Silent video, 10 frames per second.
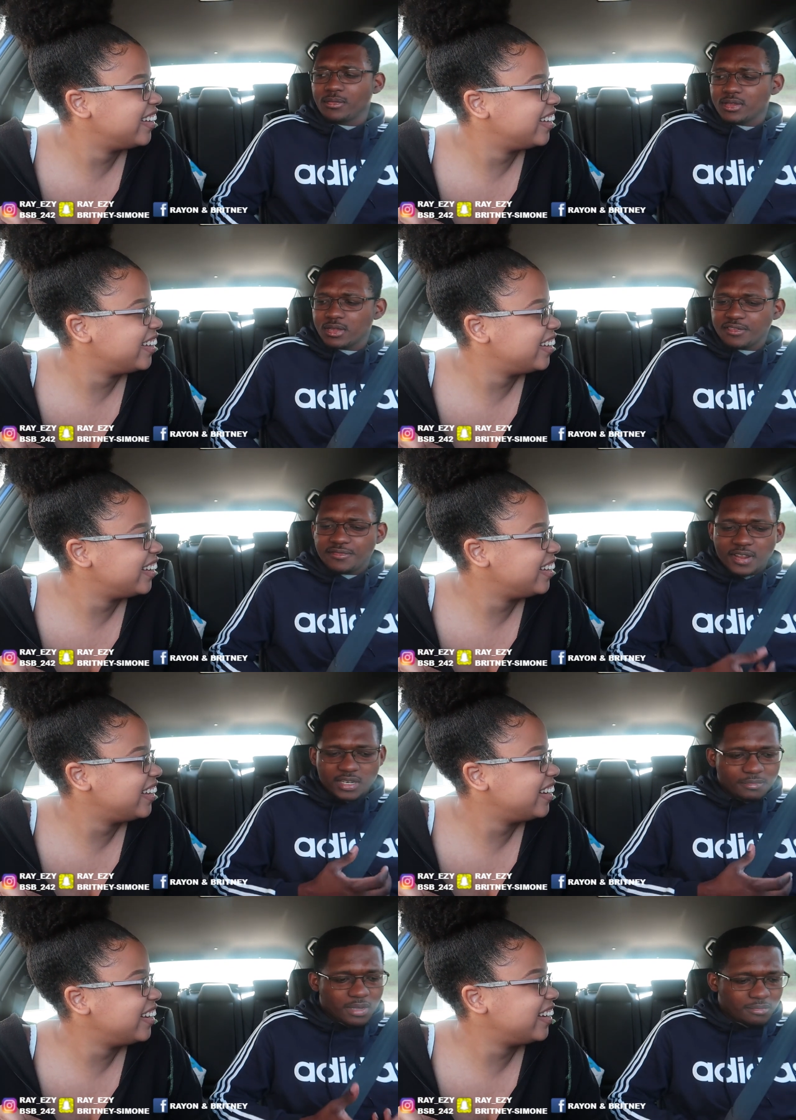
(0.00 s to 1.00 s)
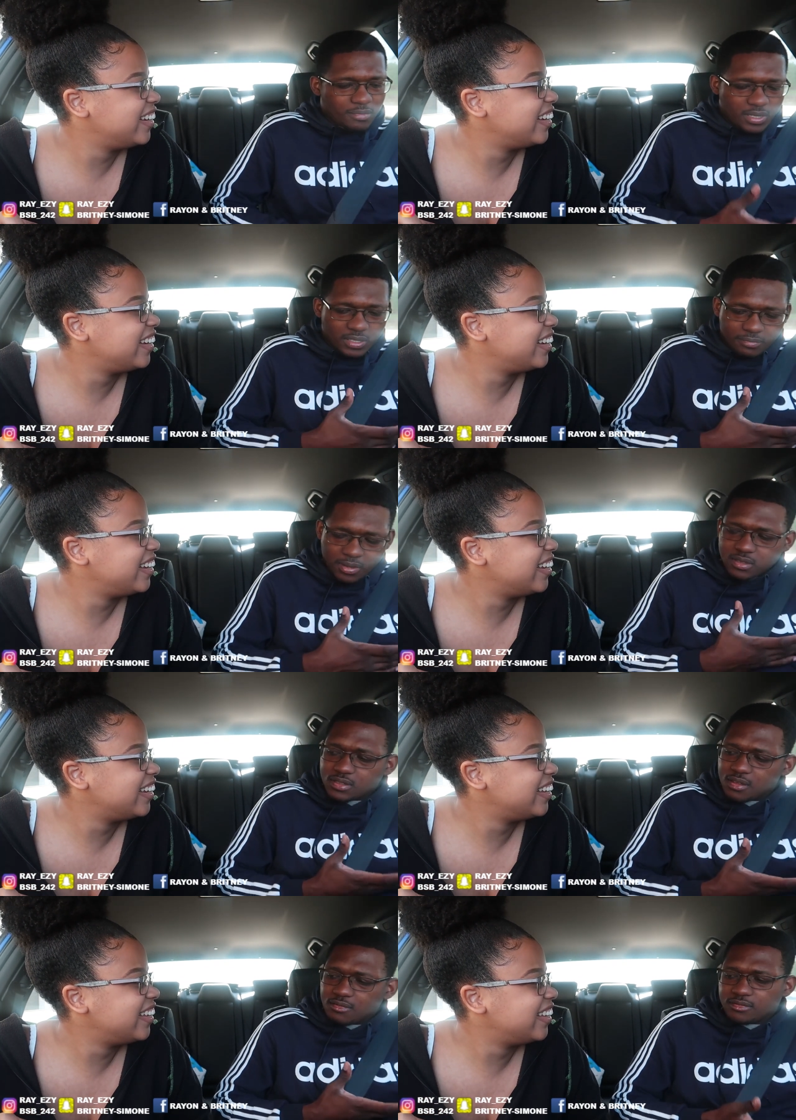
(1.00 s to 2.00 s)
Speaker 1: I'm saying? You flashing my, my, my
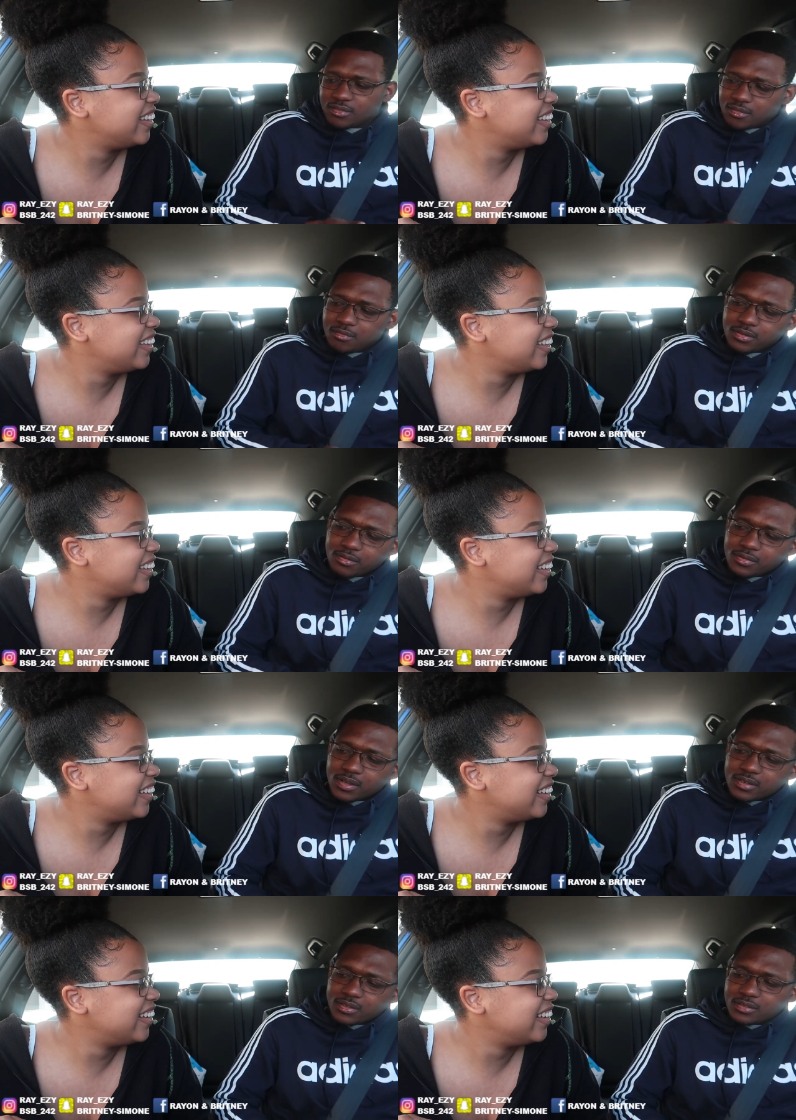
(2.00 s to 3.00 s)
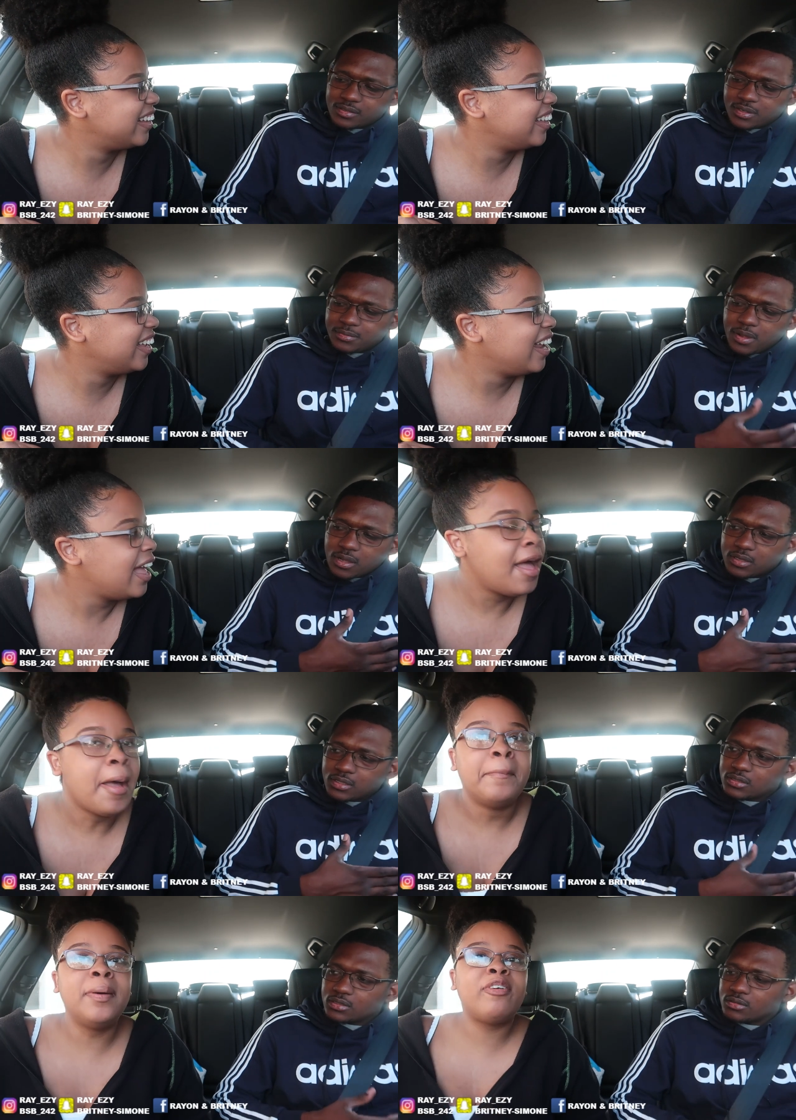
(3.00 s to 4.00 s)
stuff. You know, I'm doing that. That's my
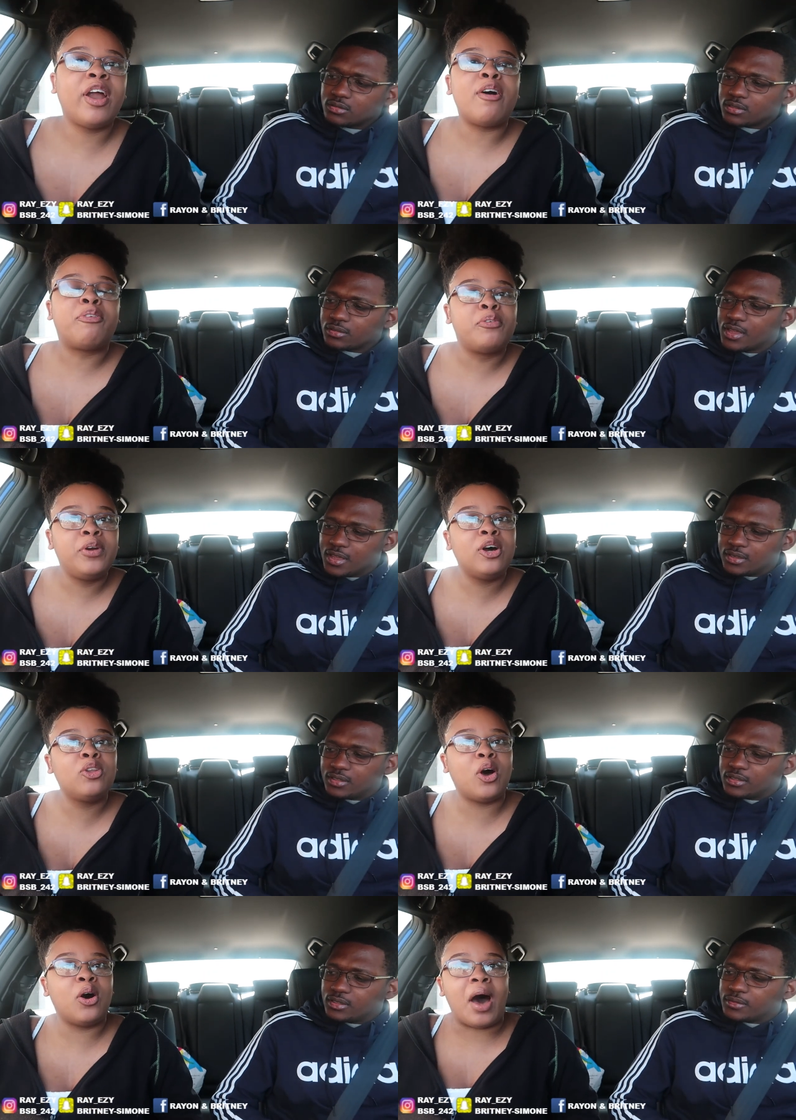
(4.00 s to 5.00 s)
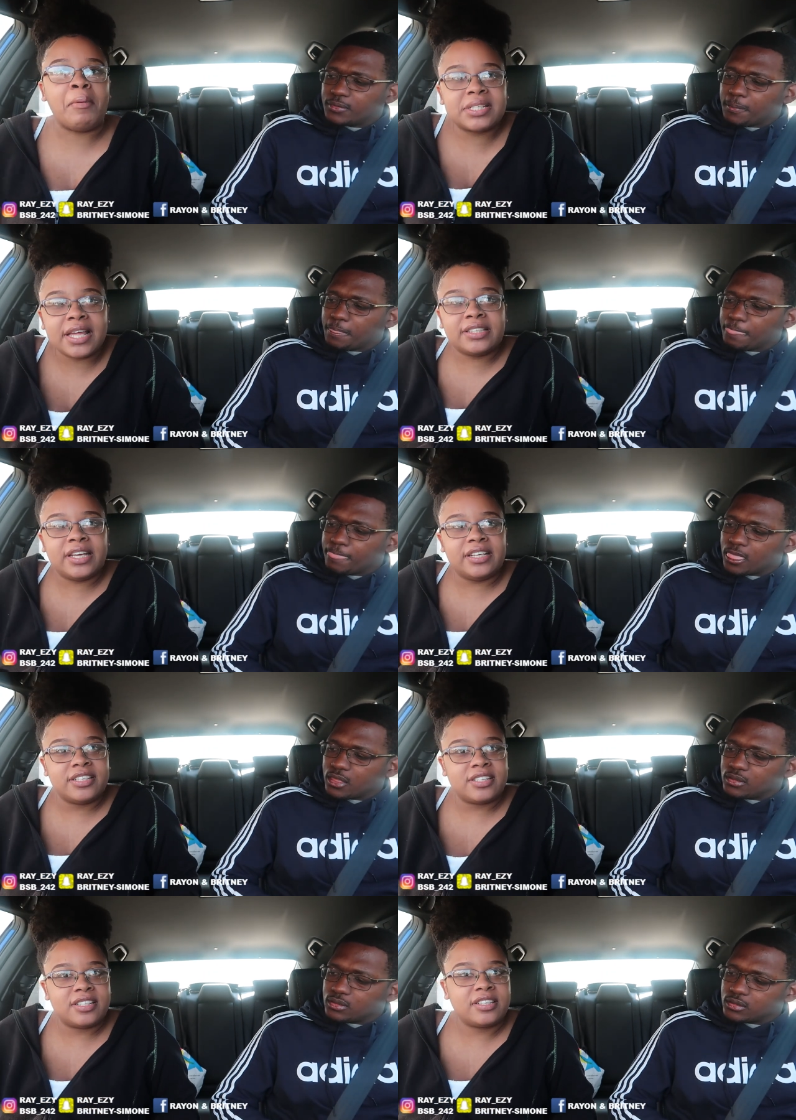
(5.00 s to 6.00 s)
goodies. But
Speaker 2: real for real though, I was like
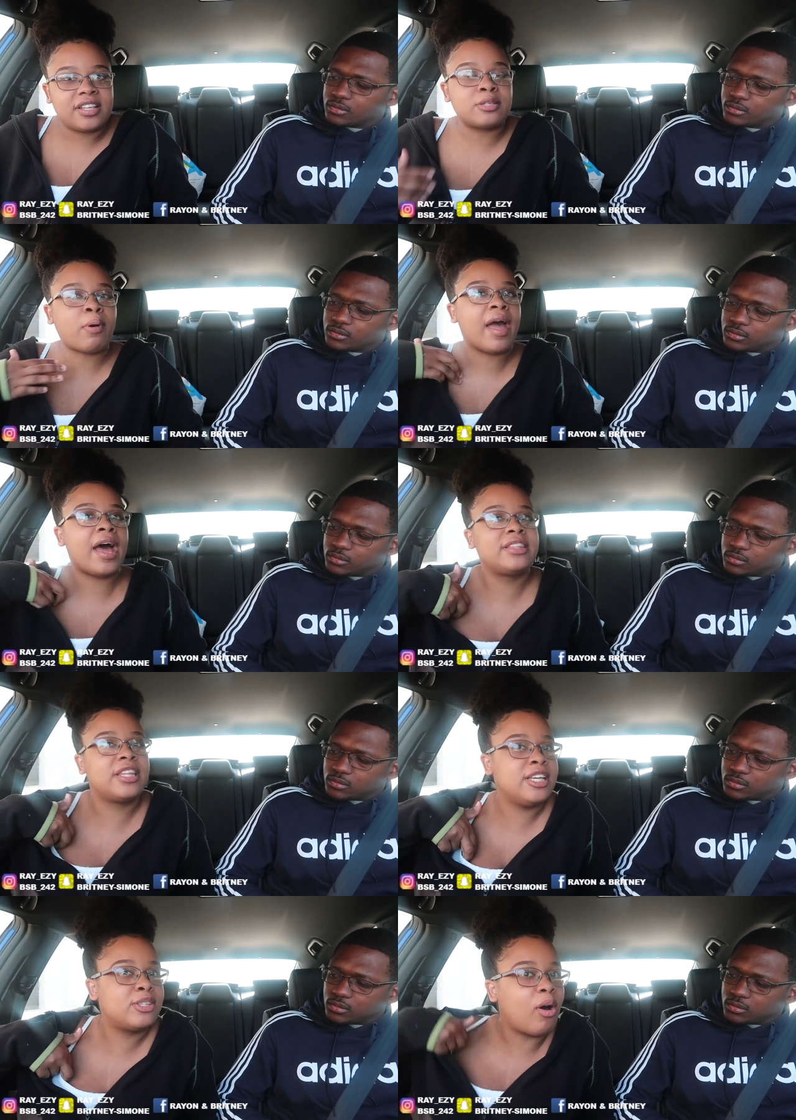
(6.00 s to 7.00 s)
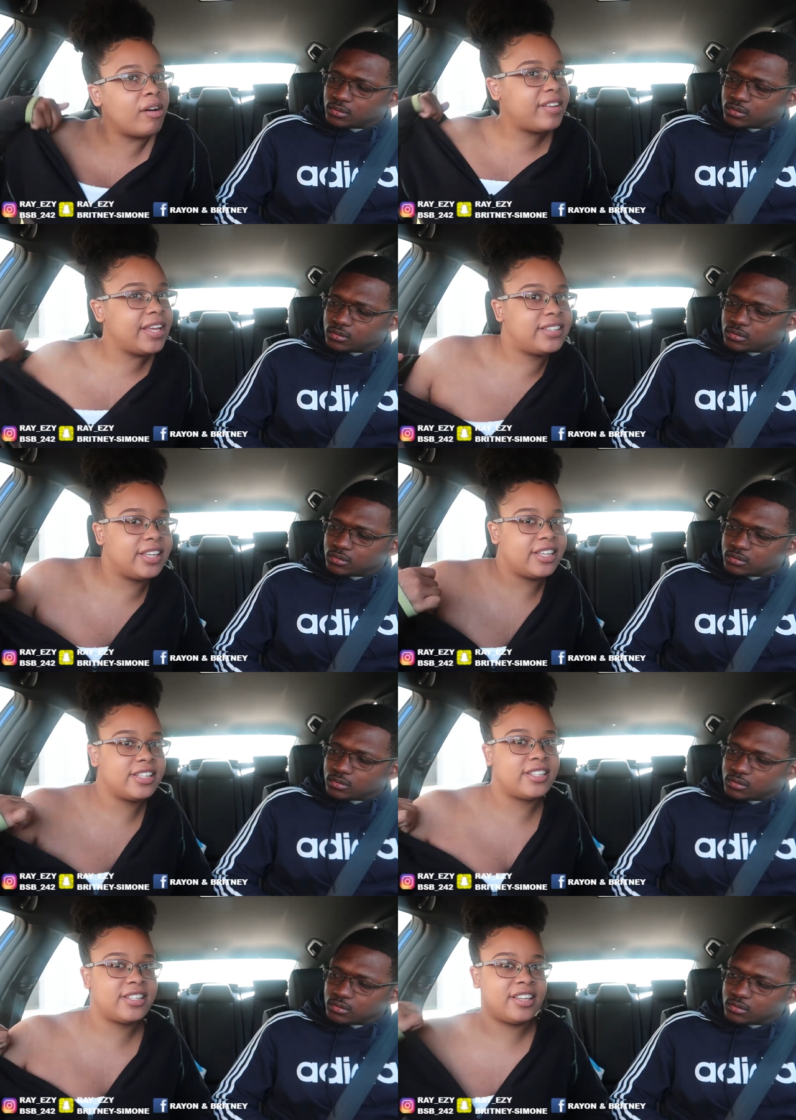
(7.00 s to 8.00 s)
this. That's why I had this off like
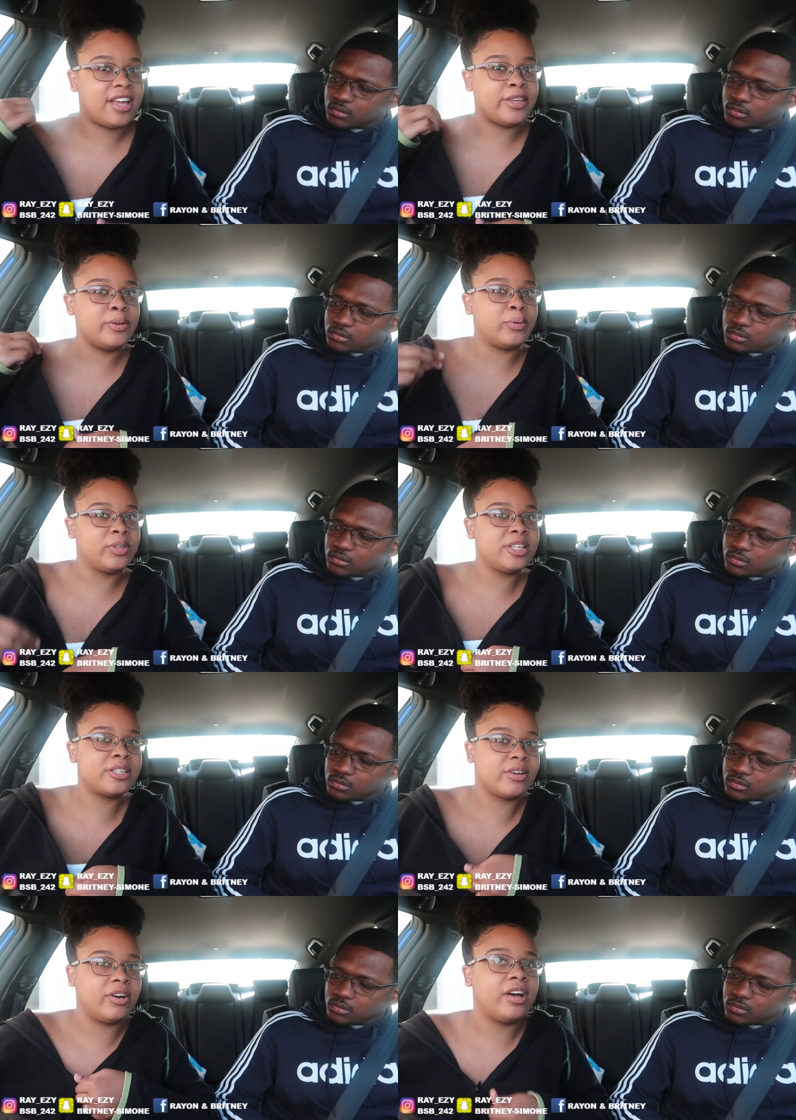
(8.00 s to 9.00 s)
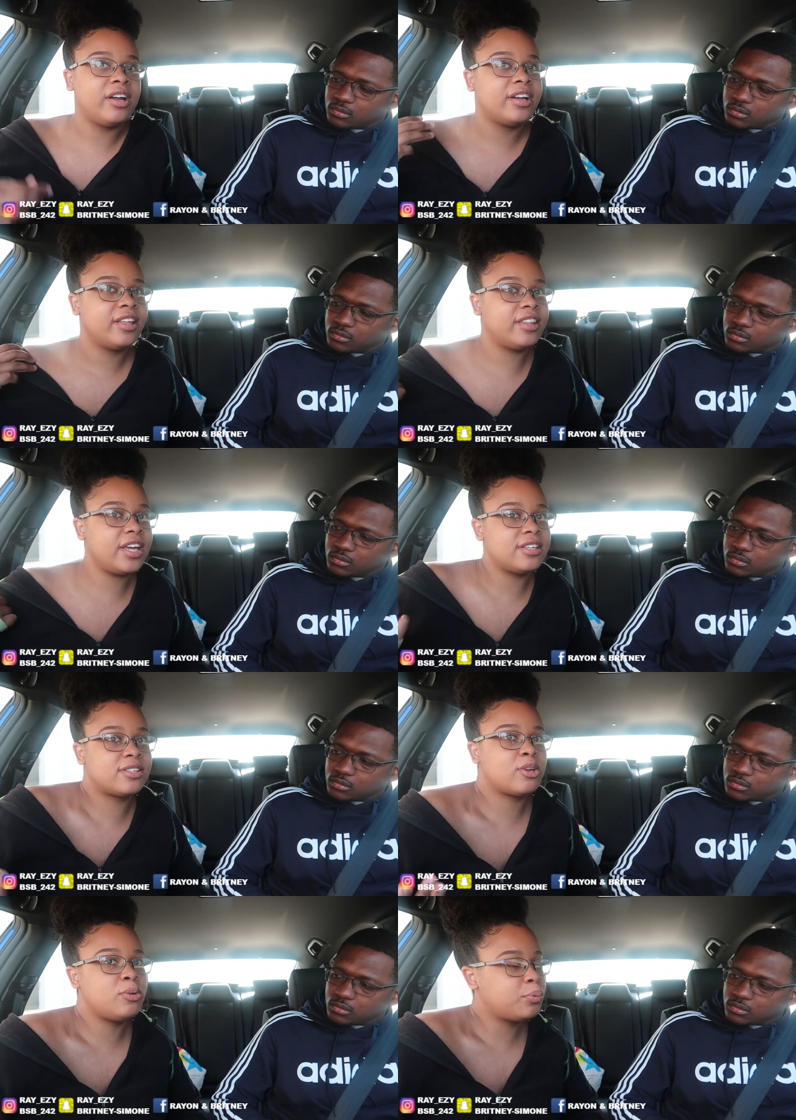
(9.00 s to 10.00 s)
this. And you only saw
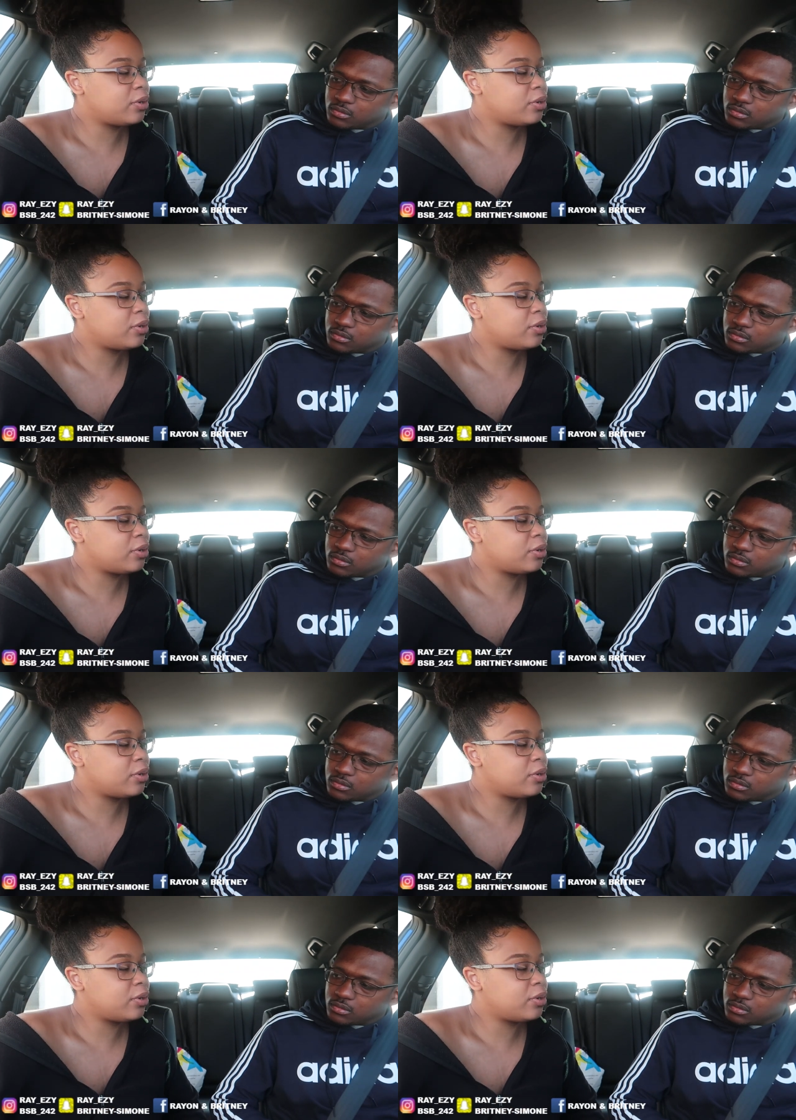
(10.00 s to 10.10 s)
this. So you